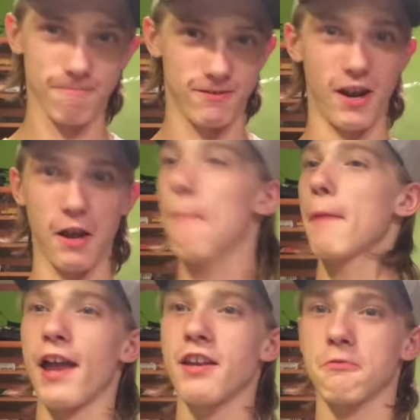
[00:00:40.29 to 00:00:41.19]
Jacob
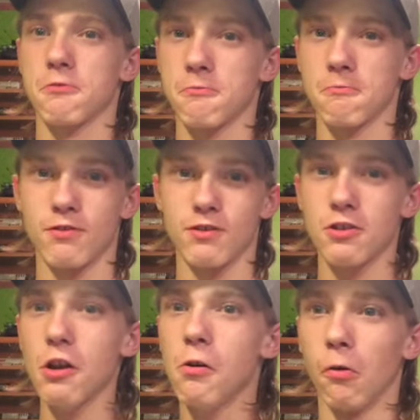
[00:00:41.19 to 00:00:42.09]
and
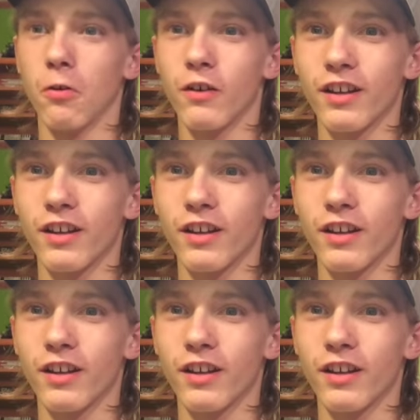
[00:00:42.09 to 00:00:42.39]
Joe.